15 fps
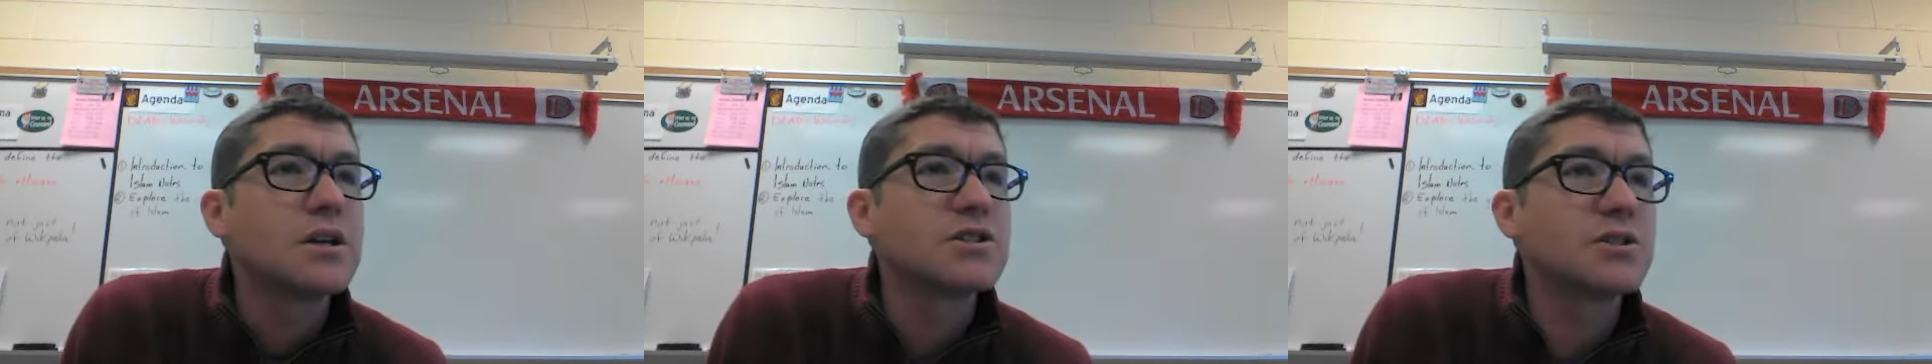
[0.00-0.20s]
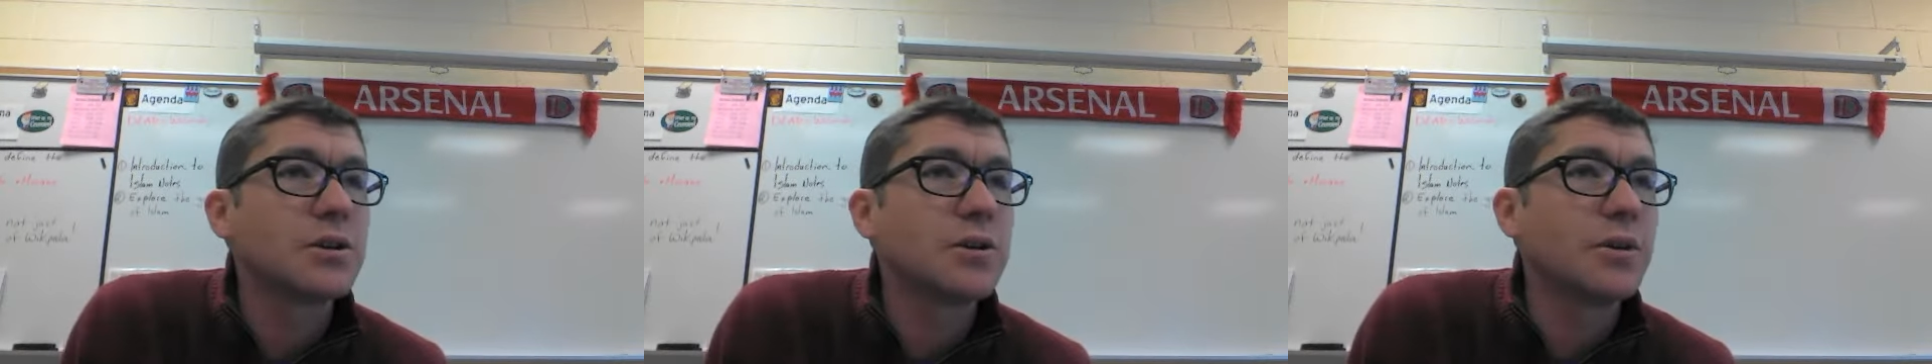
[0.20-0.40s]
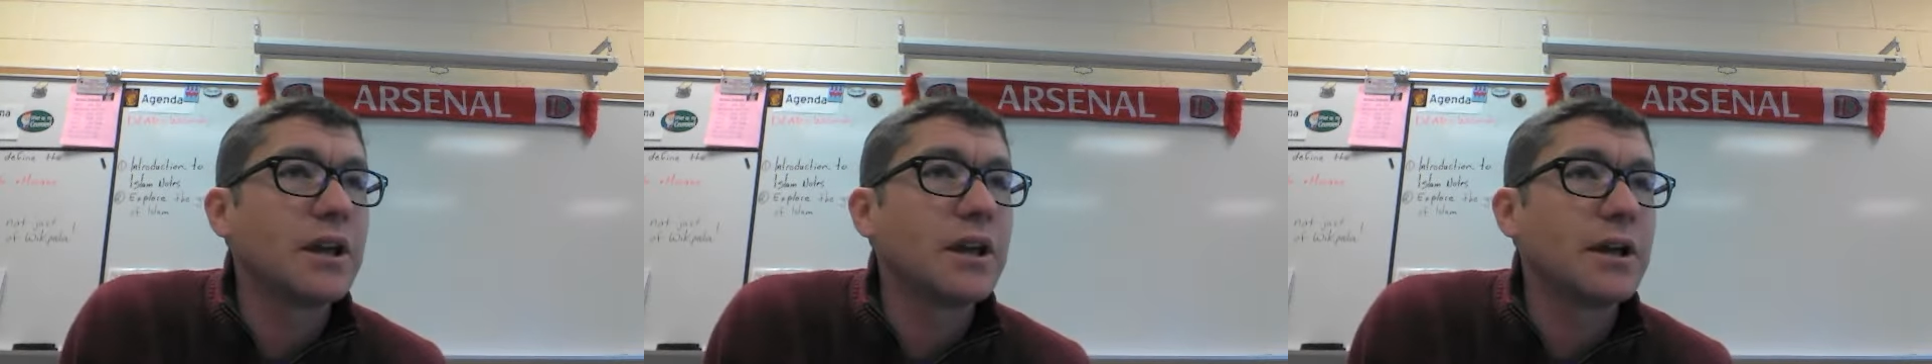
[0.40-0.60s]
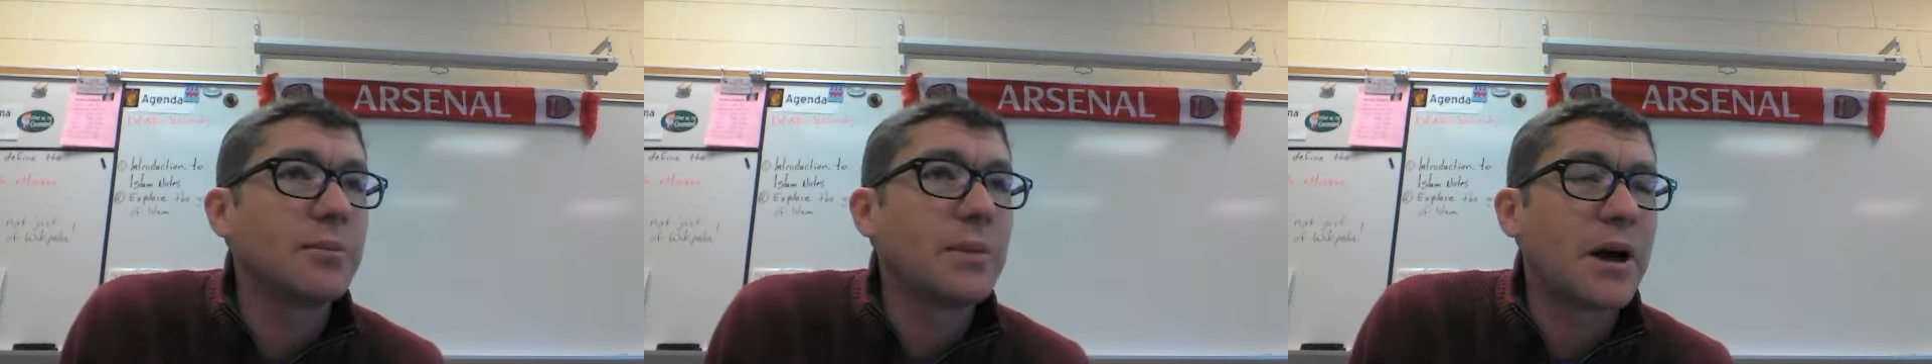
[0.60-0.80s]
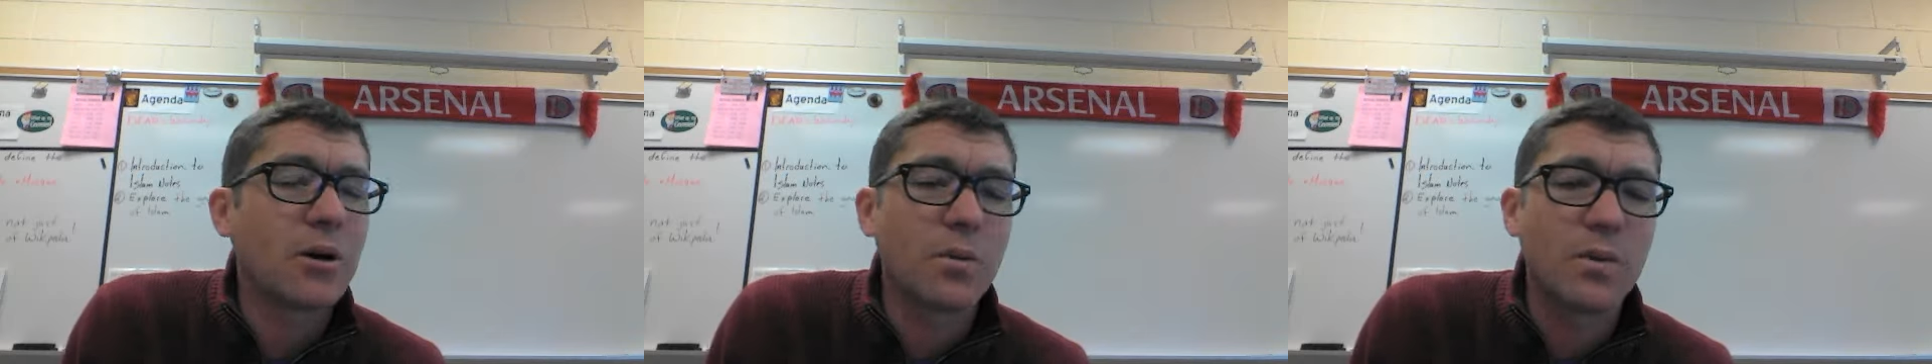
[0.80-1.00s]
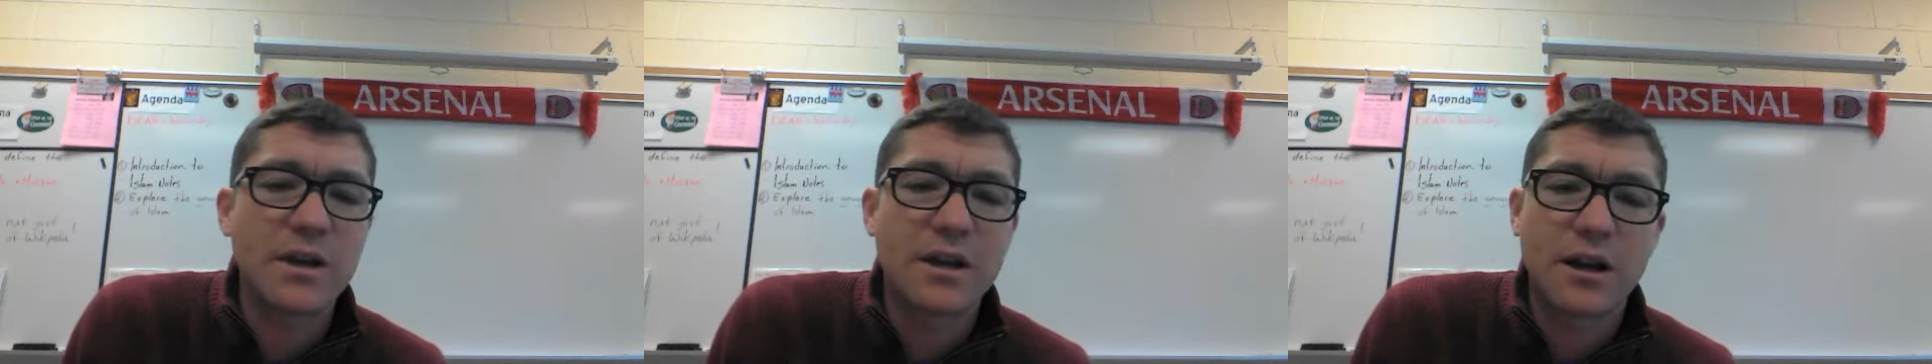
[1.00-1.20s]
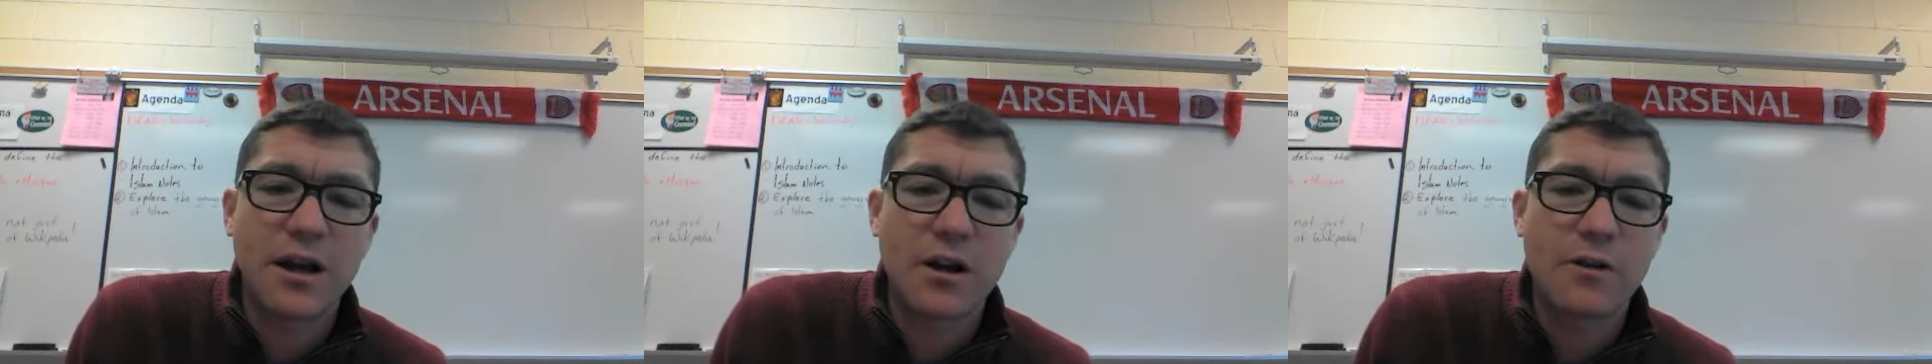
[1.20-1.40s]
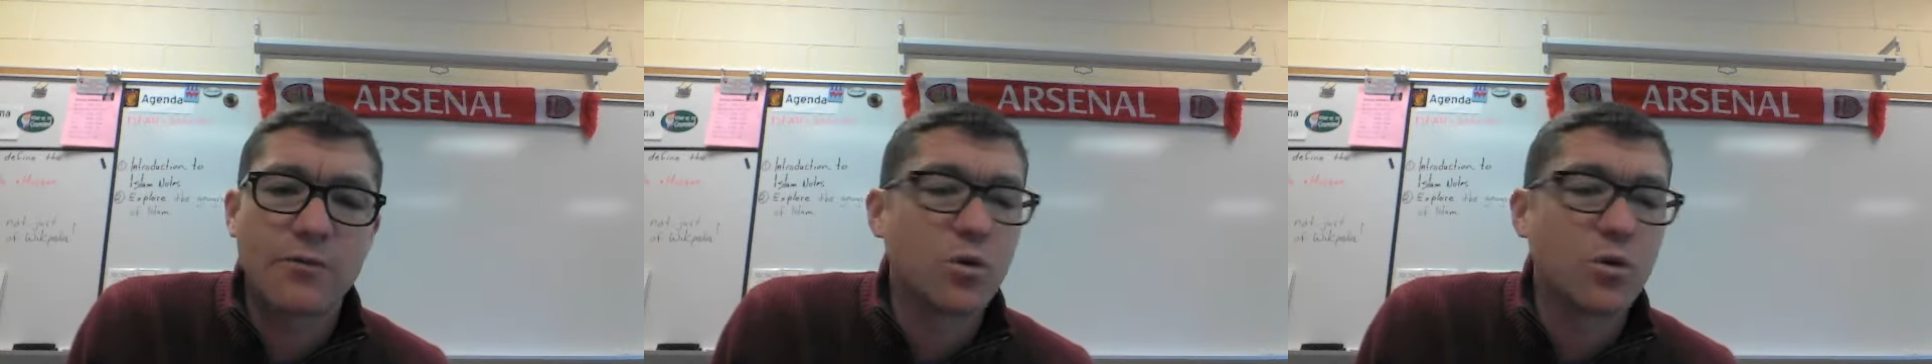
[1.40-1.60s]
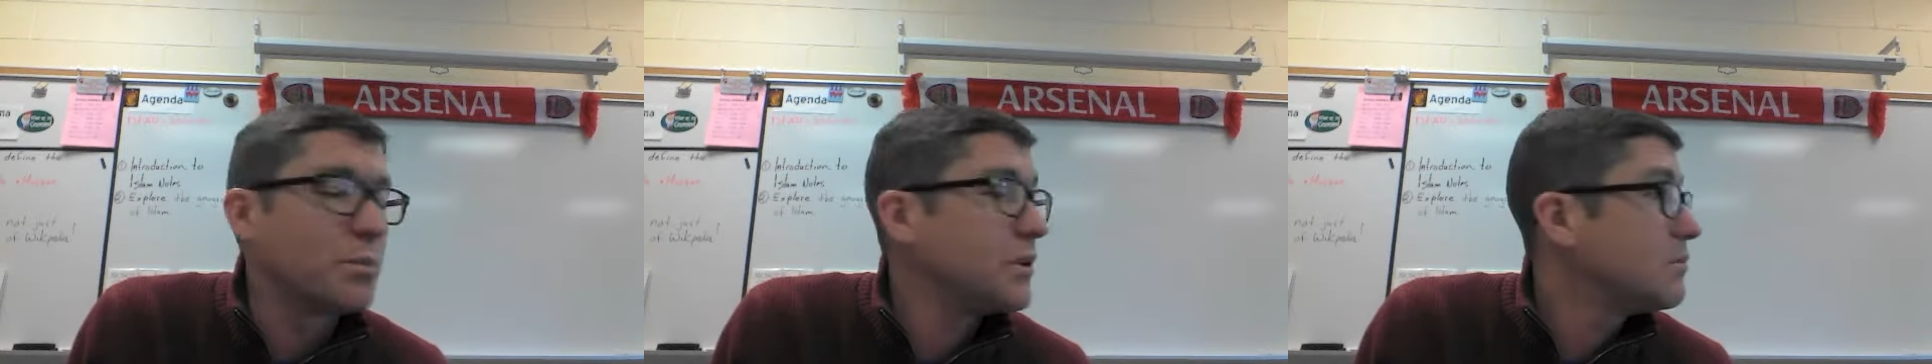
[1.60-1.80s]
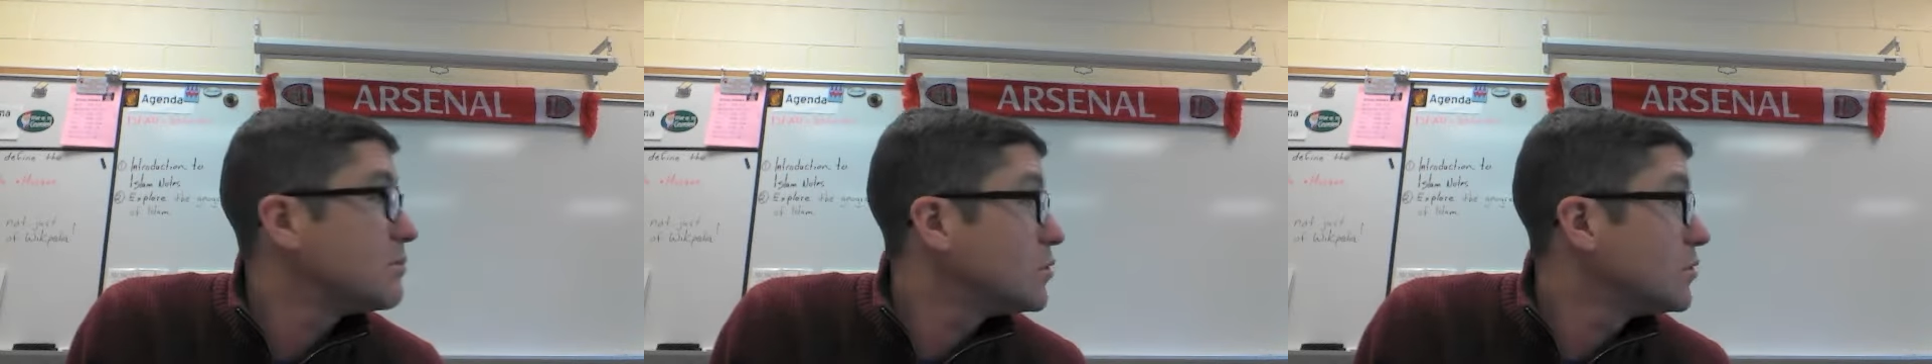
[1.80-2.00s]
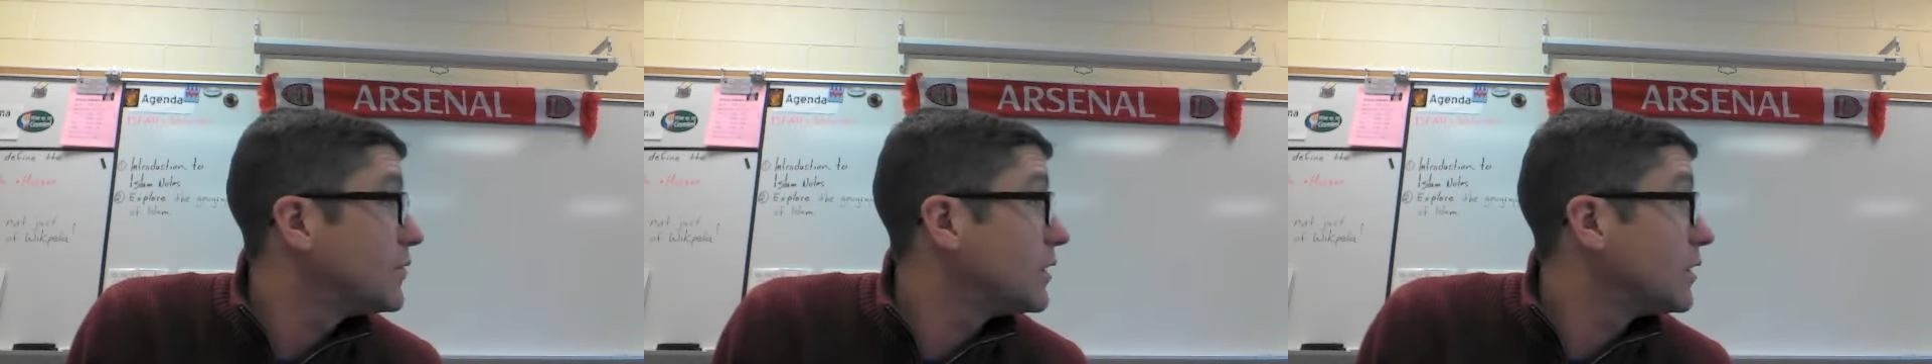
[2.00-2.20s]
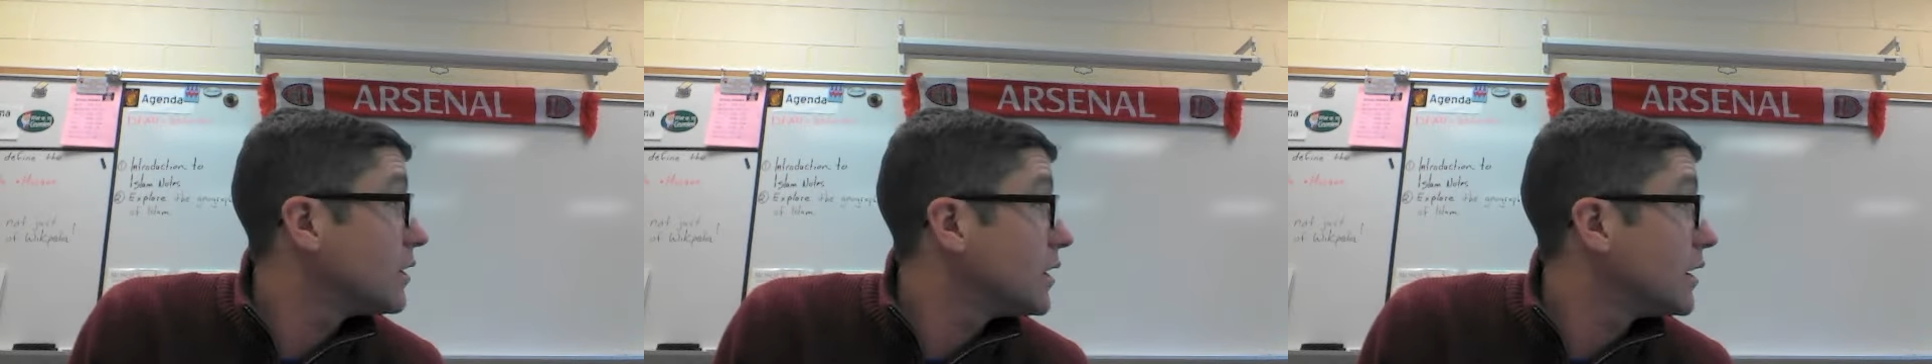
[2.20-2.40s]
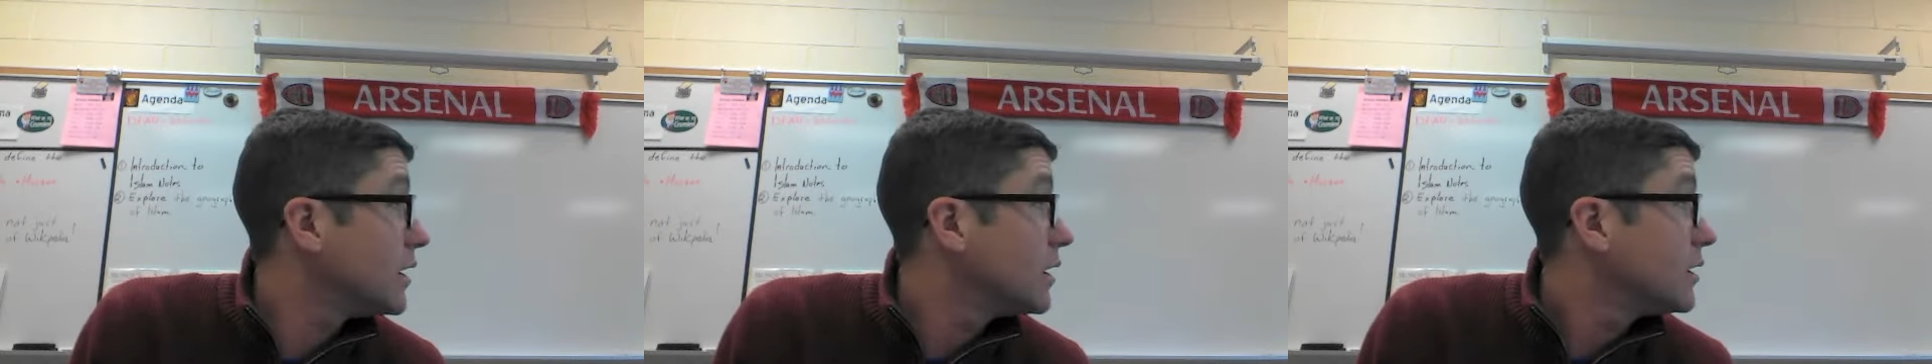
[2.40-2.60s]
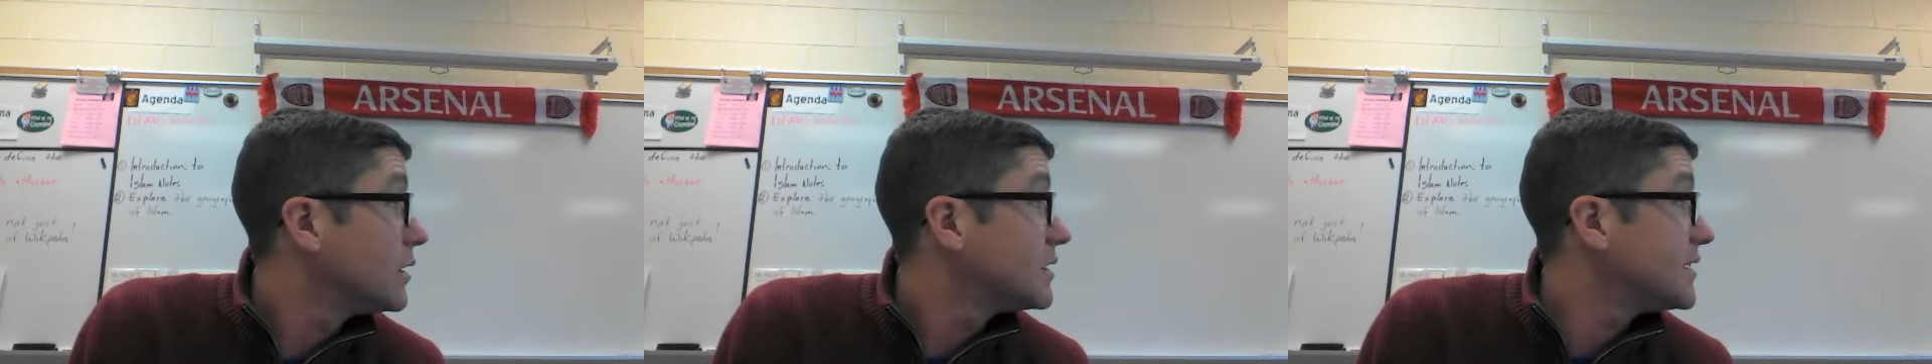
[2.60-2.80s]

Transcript: So in about a week and a half, we'll be moving on,